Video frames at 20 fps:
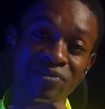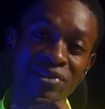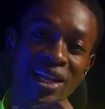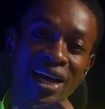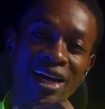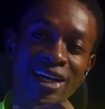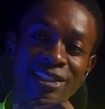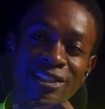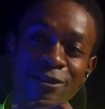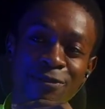
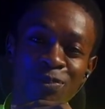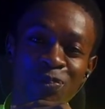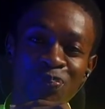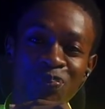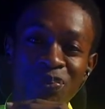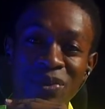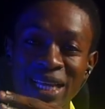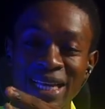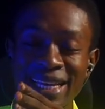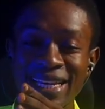that,
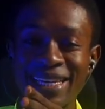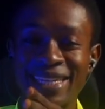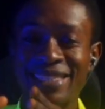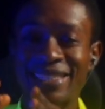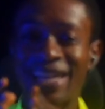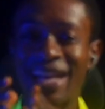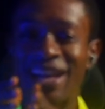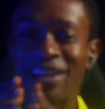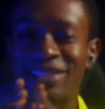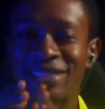it
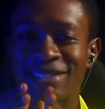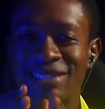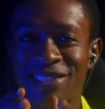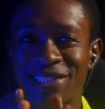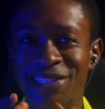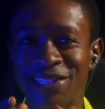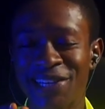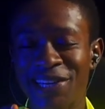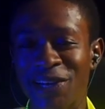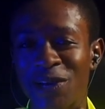can
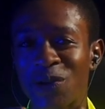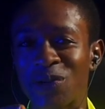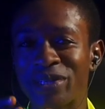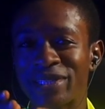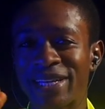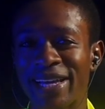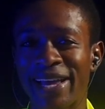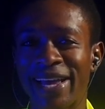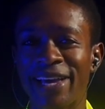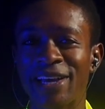stay on
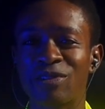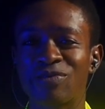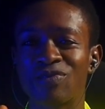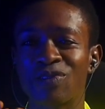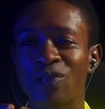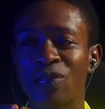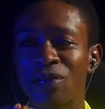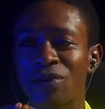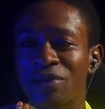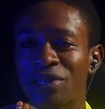the air for
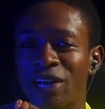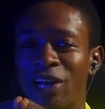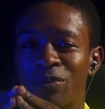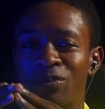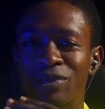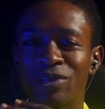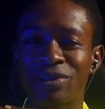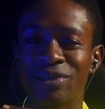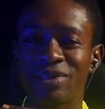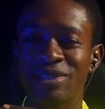longer
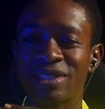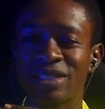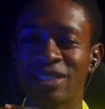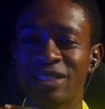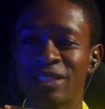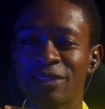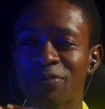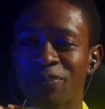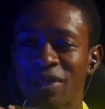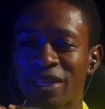because
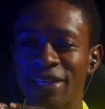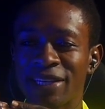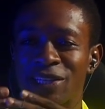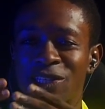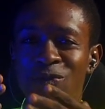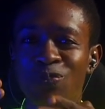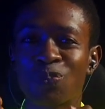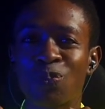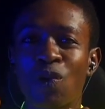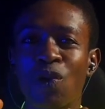it's
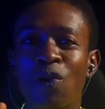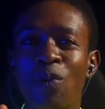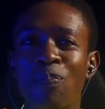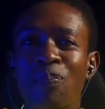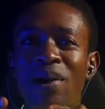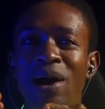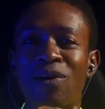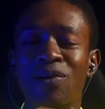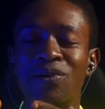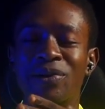more
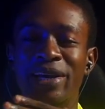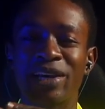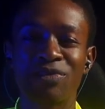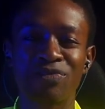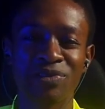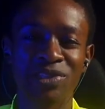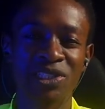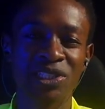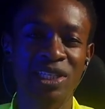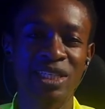power
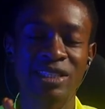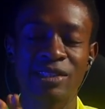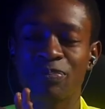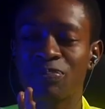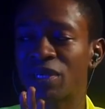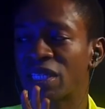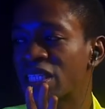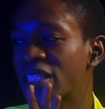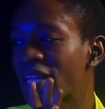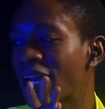efficient,
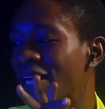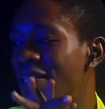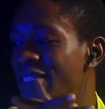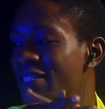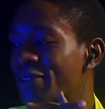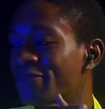meaning that